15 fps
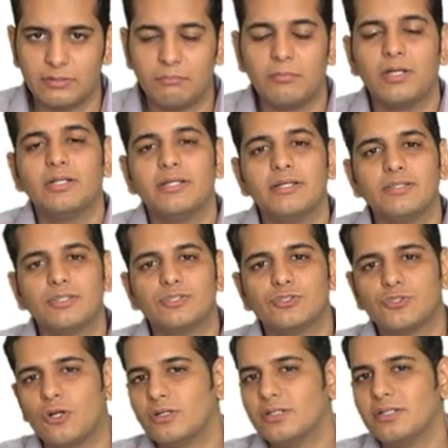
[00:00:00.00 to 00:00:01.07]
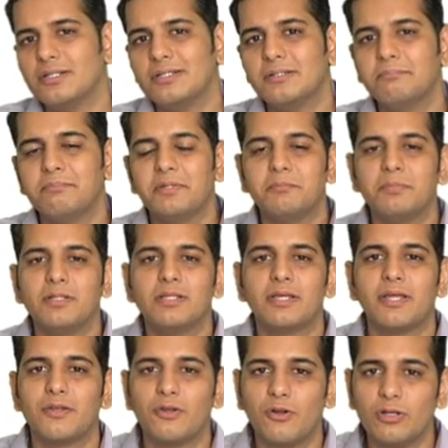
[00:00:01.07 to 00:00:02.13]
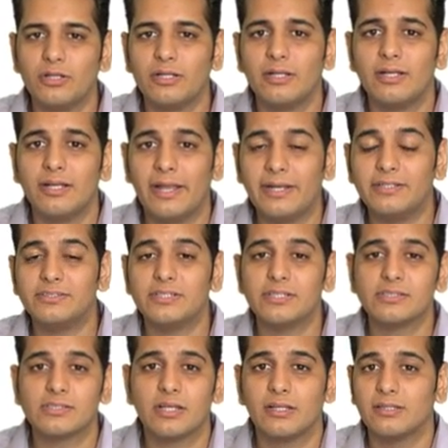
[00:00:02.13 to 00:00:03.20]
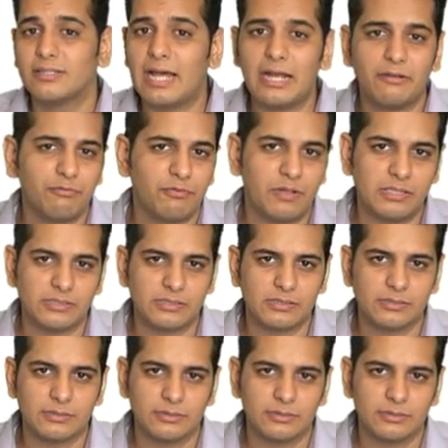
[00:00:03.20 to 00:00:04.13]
but in the shorter run, people cannot adjust that fast.